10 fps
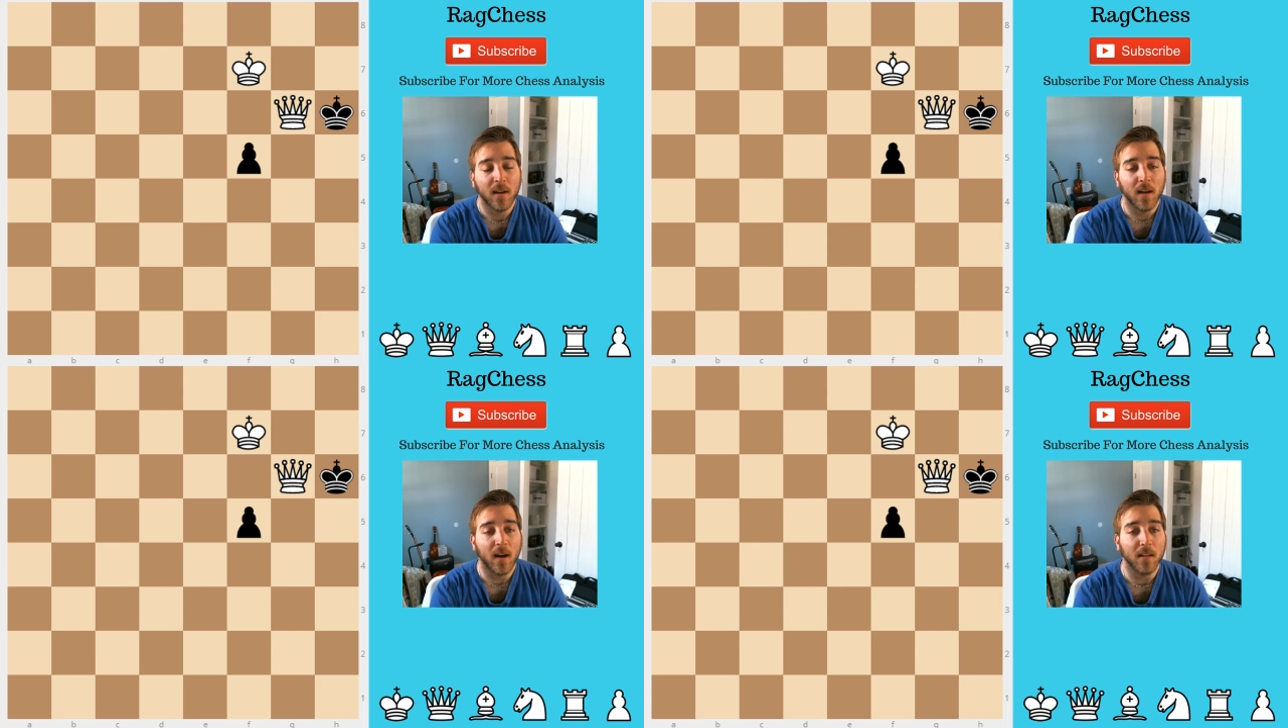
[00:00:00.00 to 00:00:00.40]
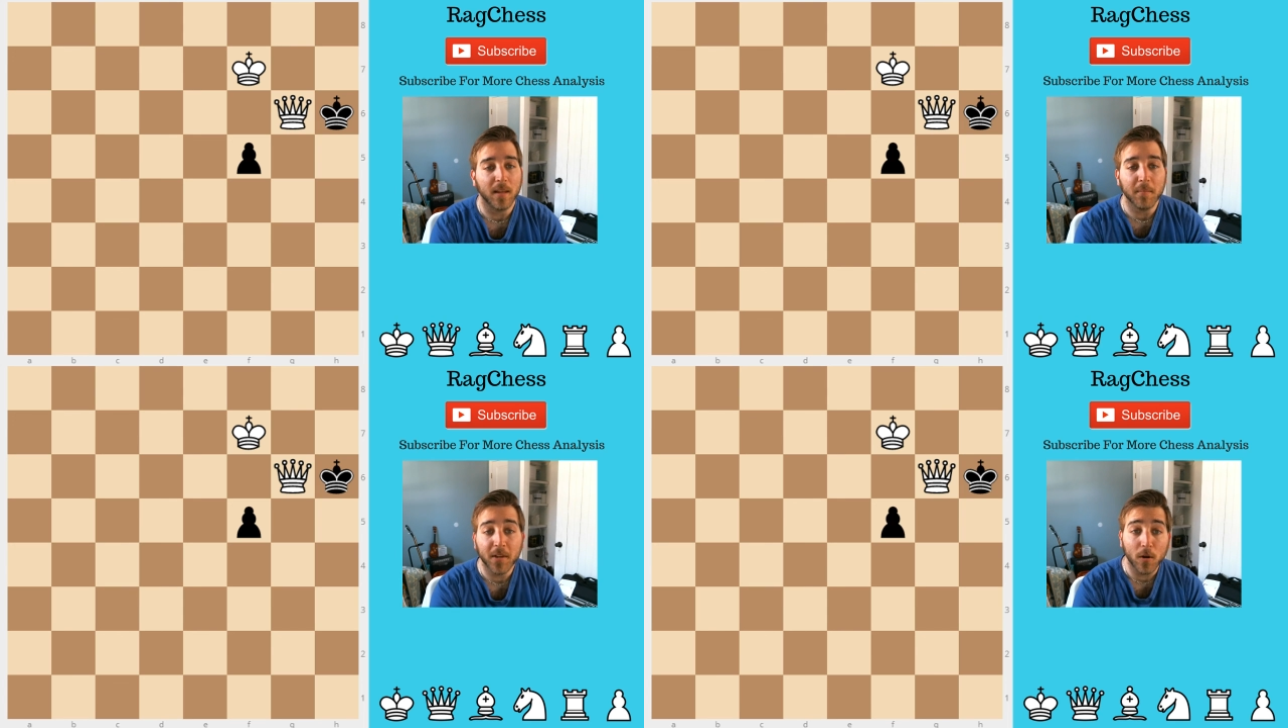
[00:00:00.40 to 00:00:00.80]

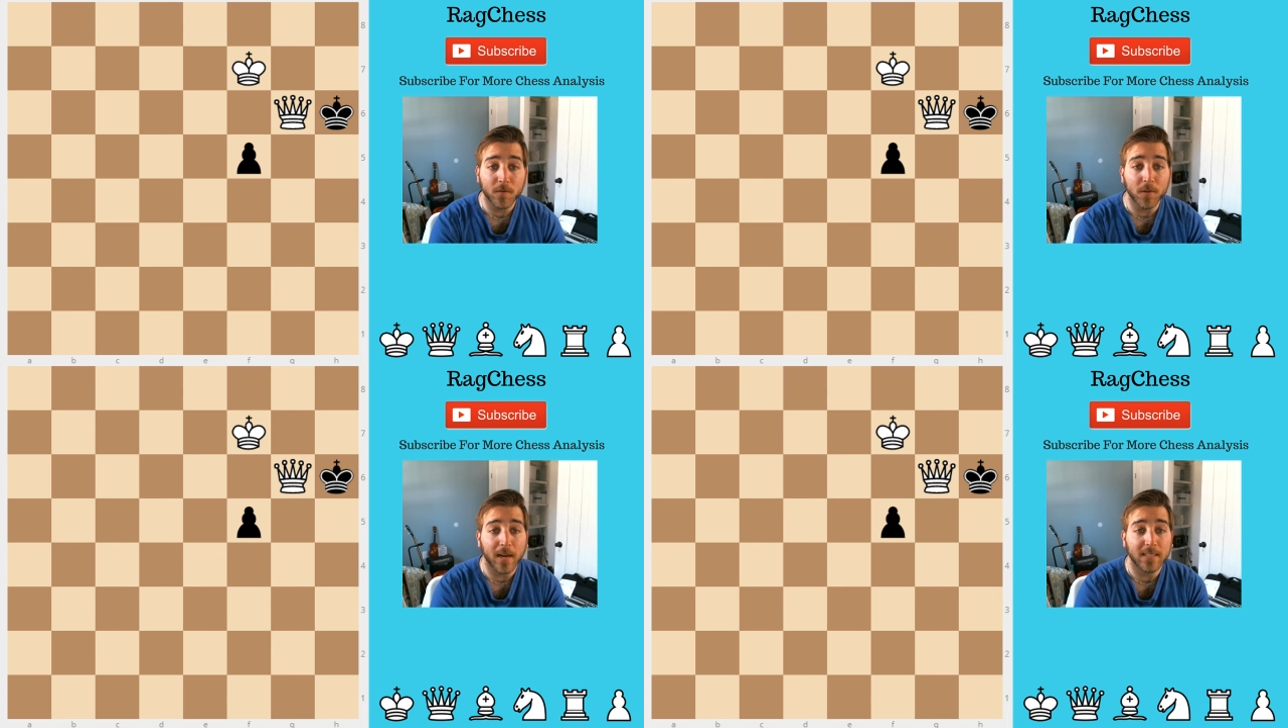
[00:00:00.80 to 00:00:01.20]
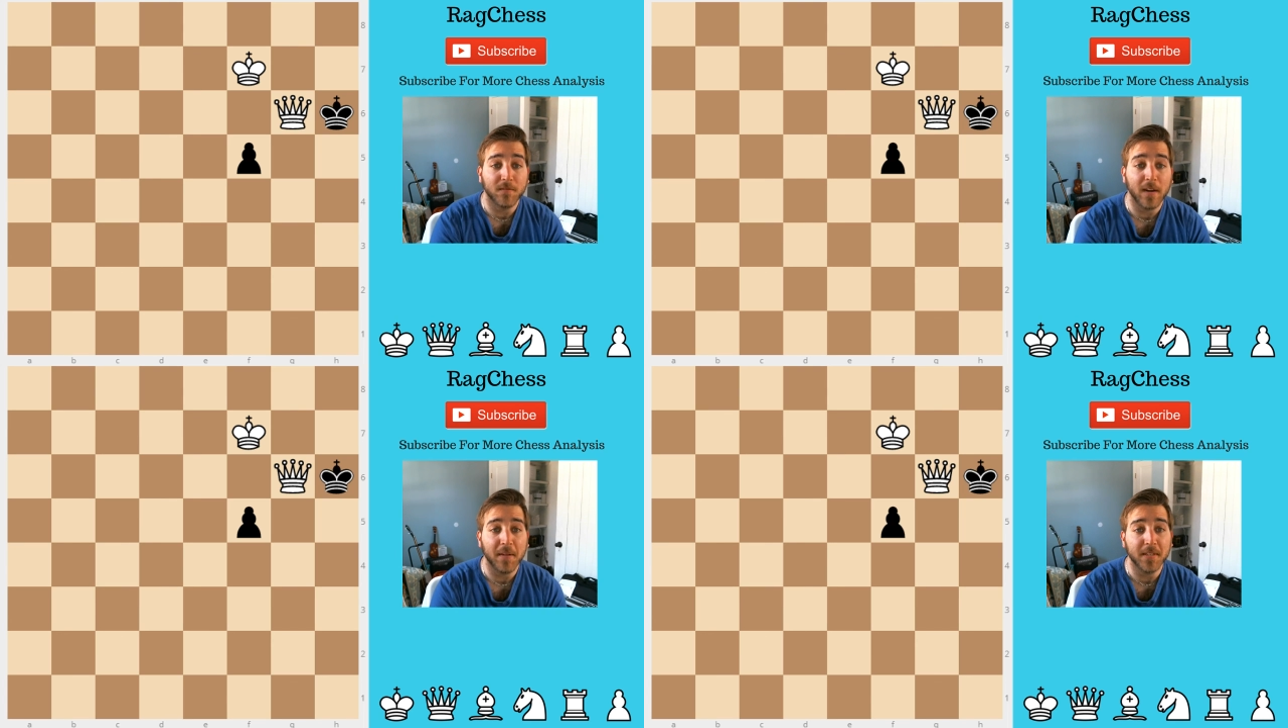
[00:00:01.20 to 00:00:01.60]
Let me know if you guys
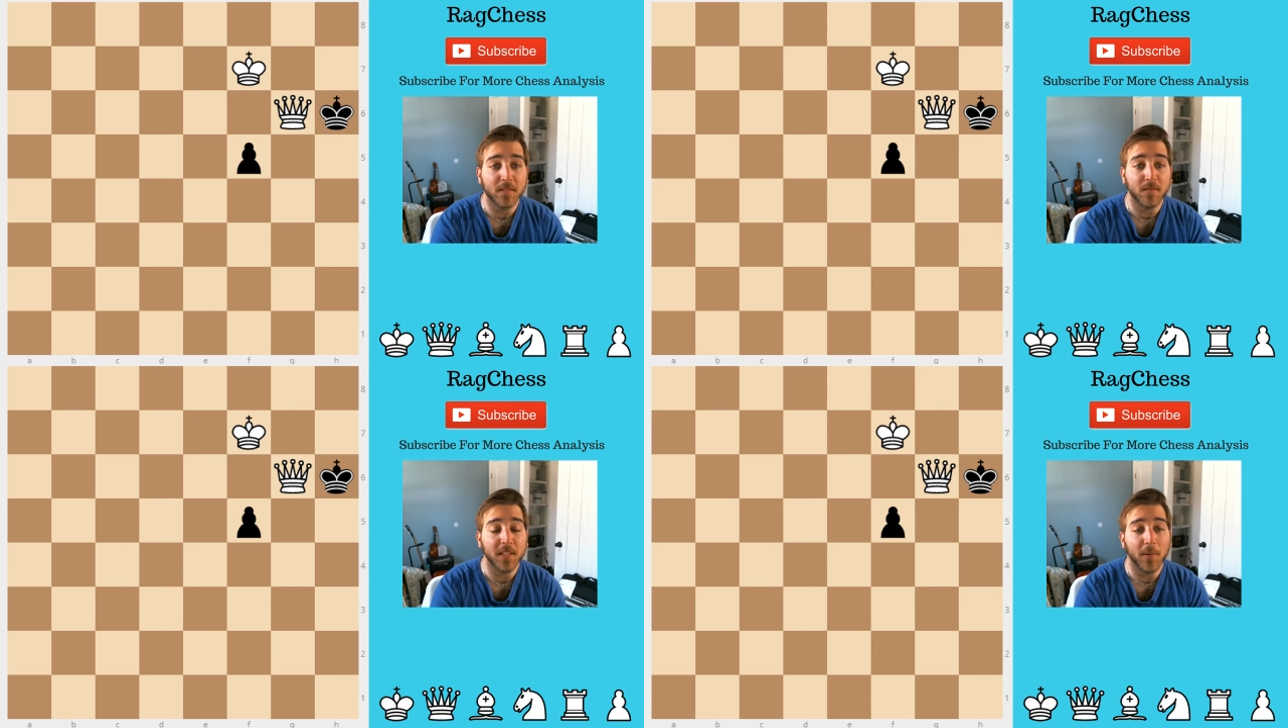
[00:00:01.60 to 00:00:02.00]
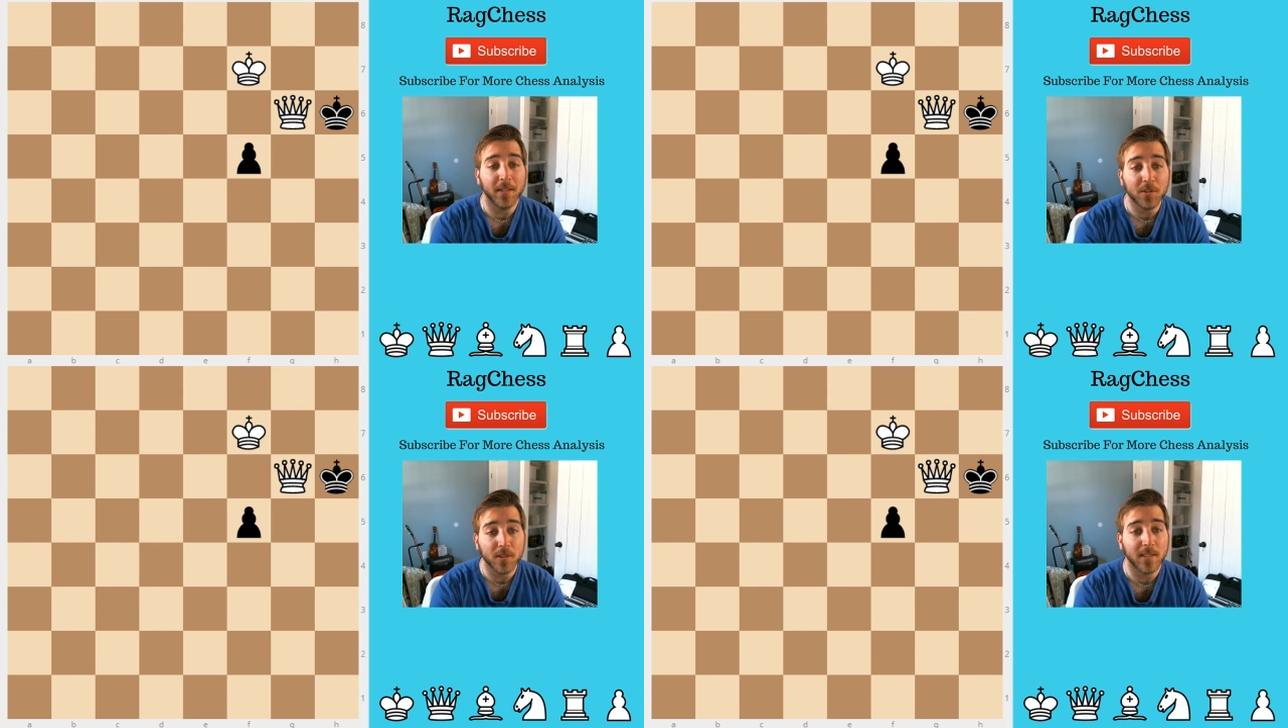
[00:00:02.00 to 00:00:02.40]
found this video
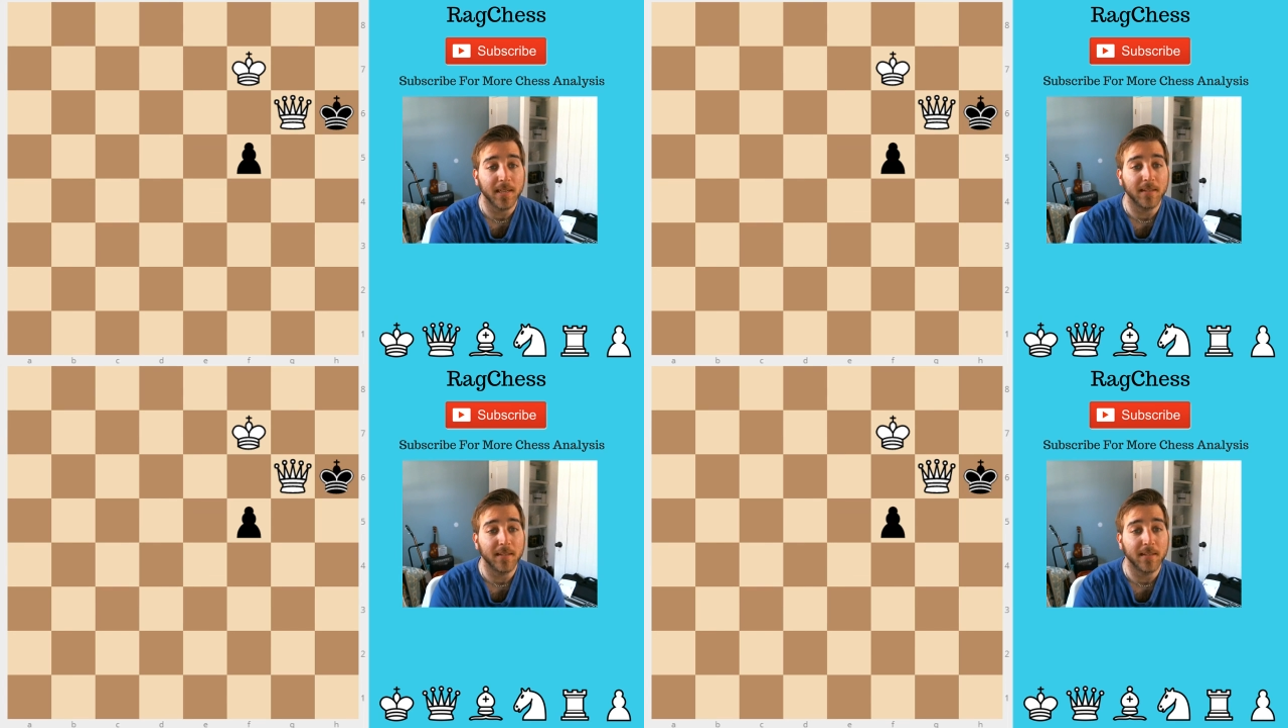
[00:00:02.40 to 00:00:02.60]
interesting.